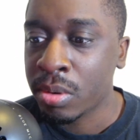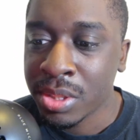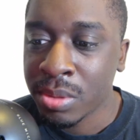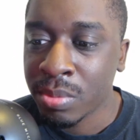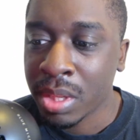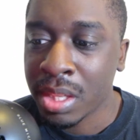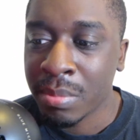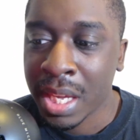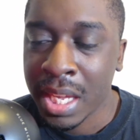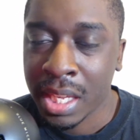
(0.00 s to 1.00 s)
It's just really
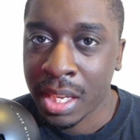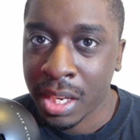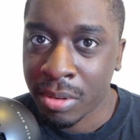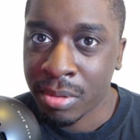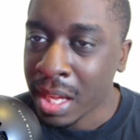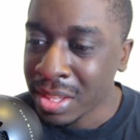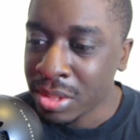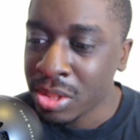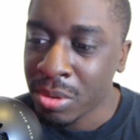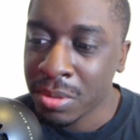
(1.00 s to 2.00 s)
them hanging out. I think the
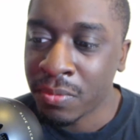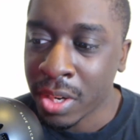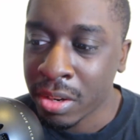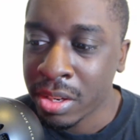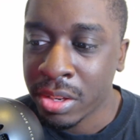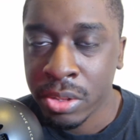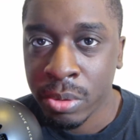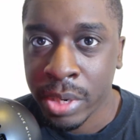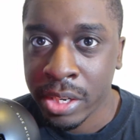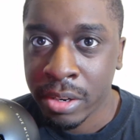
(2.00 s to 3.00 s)
show is very under the
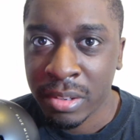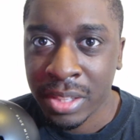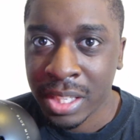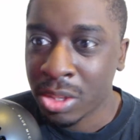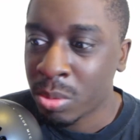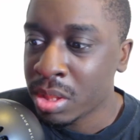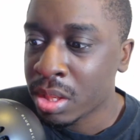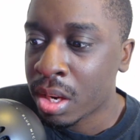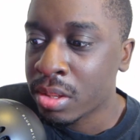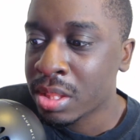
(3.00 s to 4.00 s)
radar. Like, no one
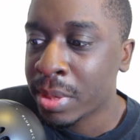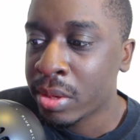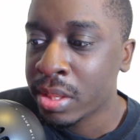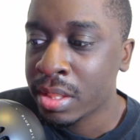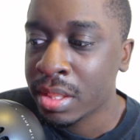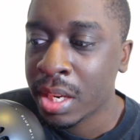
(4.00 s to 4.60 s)
talks about it.